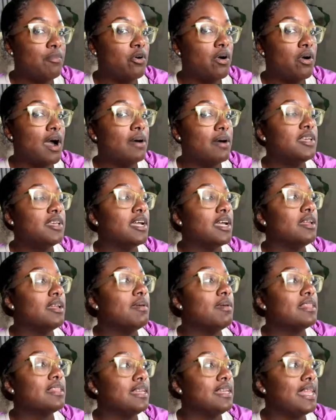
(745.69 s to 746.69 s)
I'm talking about the
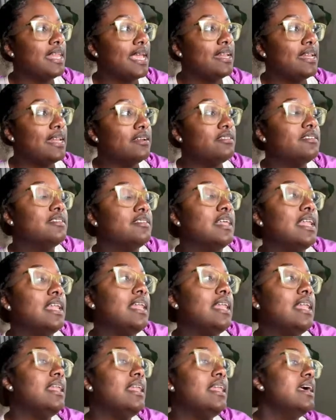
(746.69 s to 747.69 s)
data to the left
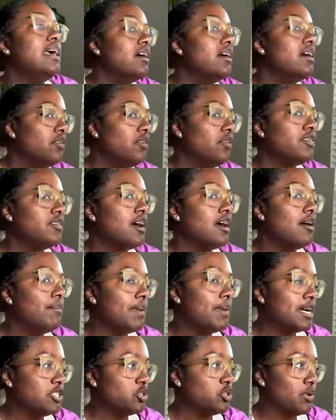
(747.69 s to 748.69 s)
of my
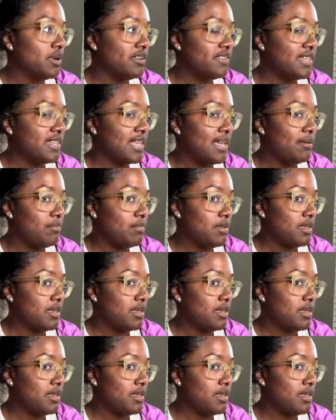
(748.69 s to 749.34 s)
join statement.